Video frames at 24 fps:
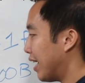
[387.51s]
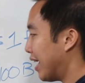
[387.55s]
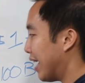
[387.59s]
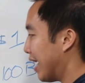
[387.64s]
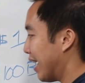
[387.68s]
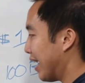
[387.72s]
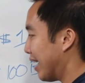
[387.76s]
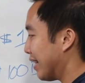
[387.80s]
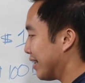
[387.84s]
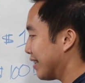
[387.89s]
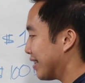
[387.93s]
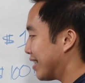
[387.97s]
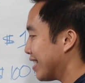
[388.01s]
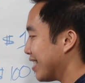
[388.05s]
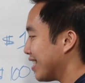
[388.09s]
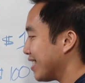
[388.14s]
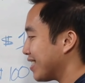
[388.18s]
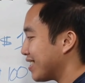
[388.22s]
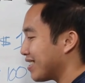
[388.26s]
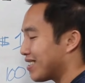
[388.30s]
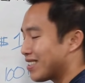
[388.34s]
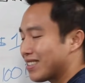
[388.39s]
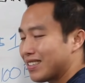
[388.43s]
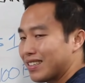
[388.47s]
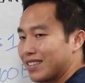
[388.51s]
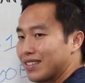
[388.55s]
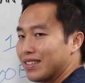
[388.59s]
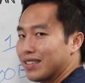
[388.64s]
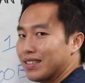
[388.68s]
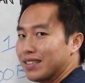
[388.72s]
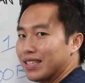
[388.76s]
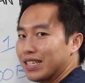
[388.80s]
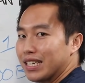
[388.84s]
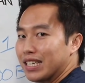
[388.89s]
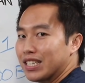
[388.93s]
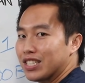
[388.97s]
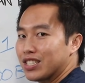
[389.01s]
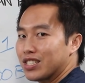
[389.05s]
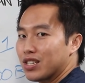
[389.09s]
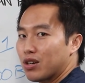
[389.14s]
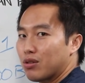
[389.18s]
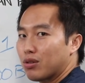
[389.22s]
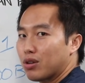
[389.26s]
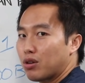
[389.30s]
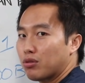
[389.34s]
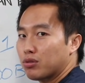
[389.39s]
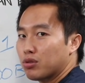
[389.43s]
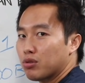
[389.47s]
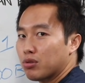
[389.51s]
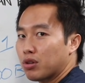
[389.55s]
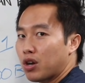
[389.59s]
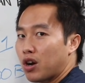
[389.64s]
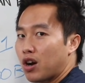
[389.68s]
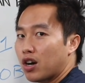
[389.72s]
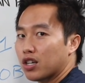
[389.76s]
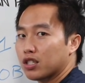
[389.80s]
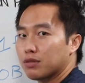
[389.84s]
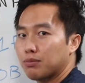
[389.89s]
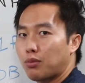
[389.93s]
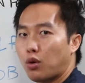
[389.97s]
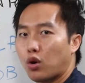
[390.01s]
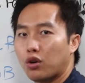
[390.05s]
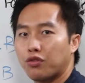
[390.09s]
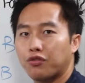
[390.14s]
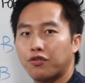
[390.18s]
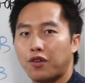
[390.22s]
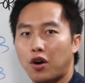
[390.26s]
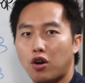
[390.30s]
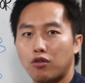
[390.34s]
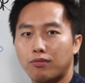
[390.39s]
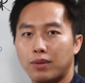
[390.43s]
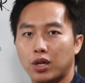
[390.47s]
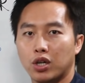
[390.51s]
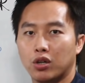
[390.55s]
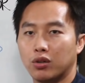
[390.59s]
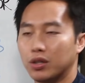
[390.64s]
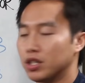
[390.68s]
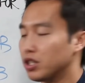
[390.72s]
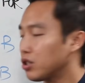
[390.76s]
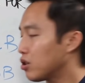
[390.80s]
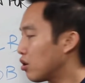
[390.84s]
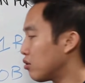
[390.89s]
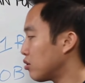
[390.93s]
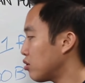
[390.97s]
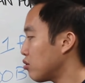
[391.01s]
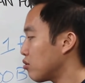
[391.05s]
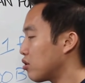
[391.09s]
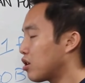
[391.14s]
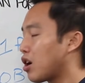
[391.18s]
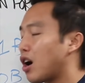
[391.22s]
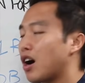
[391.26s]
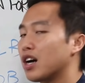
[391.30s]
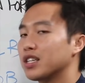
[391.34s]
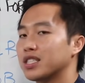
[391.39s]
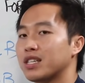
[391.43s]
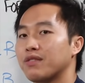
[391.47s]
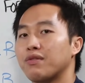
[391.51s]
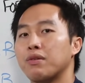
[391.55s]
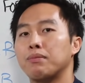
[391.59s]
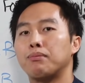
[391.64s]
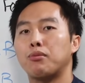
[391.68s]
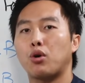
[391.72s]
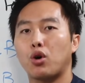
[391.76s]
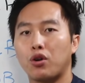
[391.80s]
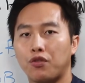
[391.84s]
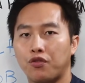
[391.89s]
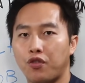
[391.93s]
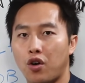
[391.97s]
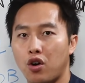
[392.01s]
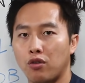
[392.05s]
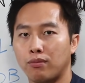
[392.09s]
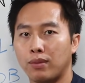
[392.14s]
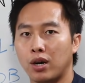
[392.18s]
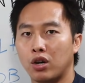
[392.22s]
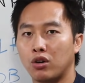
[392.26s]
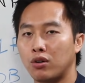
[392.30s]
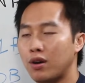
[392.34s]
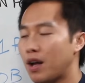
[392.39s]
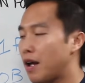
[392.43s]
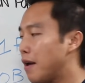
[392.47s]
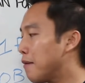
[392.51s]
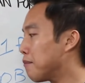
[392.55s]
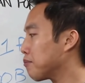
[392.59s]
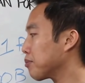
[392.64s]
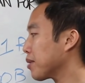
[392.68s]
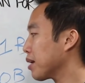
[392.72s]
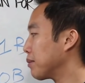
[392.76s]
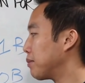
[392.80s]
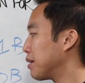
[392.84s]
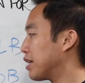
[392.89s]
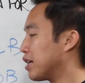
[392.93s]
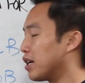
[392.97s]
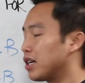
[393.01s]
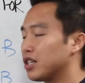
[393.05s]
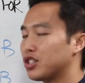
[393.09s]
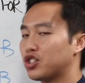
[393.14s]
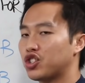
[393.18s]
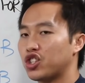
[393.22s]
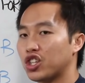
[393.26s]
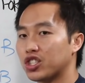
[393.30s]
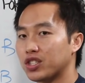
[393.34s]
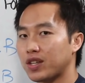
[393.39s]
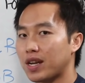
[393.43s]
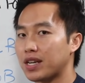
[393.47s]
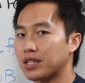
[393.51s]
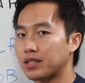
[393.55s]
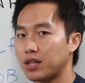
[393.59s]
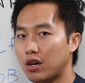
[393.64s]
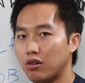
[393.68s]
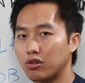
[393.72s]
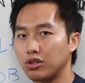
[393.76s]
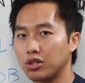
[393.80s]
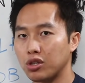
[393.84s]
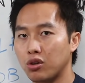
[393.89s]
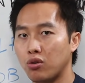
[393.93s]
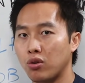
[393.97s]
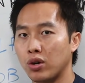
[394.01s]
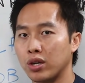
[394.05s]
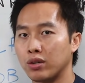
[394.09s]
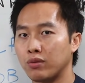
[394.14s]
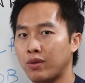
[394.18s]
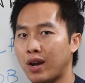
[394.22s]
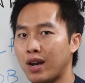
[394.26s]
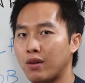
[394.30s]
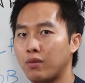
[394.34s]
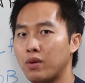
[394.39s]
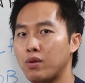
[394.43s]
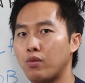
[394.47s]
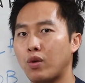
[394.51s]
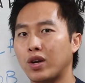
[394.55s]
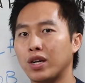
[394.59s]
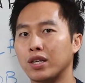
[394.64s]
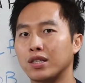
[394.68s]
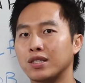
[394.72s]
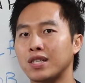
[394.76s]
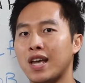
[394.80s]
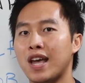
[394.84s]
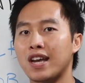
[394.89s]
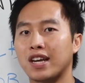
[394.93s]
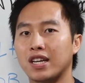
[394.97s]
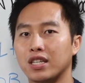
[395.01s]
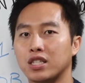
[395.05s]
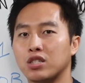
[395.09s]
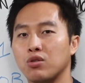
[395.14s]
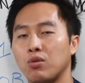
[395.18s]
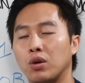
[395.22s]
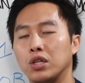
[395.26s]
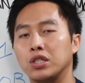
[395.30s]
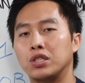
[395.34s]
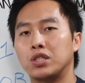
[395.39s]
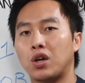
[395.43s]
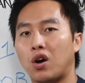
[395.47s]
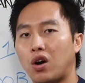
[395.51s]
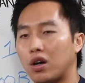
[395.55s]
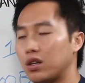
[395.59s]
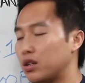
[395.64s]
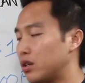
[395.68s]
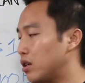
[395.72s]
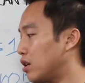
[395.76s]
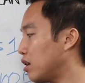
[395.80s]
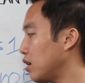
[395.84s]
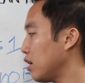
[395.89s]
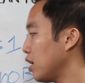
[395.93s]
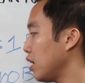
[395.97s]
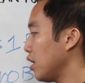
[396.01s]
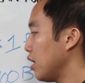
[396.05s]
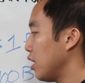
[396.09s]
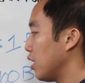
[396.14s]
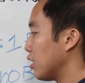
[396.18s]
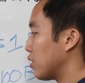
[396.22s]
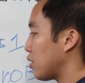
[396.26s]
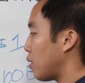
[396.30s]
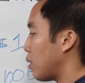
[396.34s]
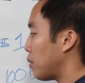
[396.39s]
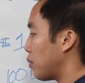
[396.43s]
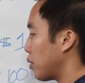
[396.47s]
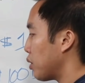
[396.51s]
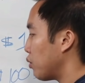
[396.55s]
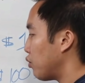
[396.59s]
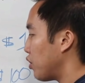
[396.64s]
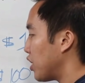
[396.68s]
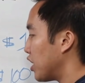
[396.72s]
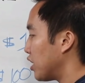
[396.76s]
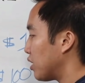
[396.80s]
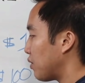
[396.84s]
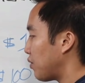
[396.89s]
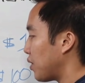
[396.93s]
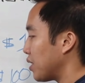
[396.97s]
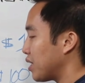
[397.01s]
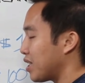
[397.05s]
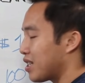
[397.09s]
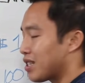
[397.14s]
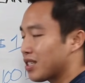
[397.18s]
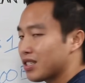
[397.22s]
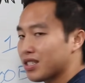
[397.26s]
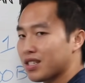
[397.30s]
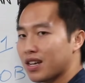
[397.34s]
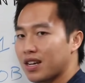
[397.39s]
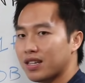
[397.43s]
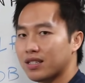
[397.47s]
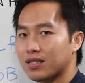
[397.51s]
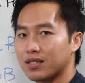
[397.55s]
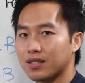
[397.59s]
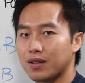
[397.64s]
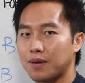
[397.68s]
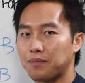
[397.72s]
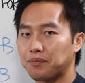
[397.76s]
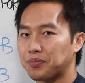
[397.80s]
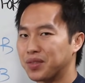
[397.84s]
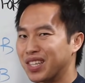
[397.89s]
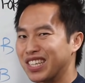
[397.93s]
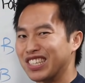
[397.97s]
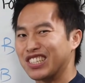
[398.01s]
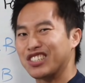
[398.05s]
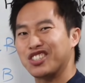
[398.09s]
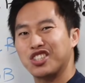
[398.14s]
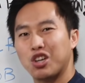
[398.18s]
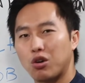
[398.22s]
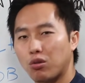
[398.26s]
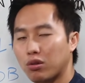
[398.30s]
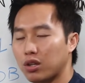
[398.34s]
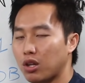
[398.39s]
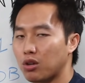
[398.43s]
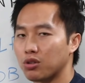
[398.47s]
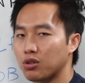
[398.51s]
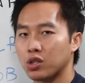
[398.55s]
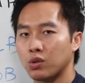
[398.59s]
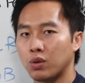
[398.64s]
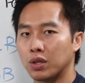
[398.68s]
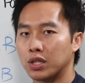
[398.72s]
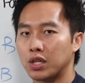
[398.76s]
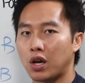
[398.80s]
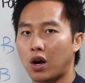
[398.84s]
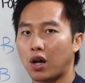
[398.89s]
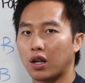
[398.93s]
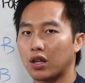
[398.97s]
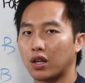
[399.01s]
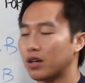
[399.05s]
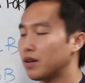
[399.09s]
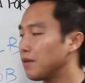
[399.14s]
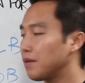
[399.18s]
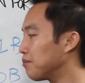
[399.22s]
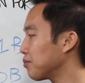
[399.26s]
And this is still going to cause more FOMO. It's going to cause even more FOMO because just like Dogecoin, right? We want to take it to $1. So when we reach 15 cents, it's so close to $1,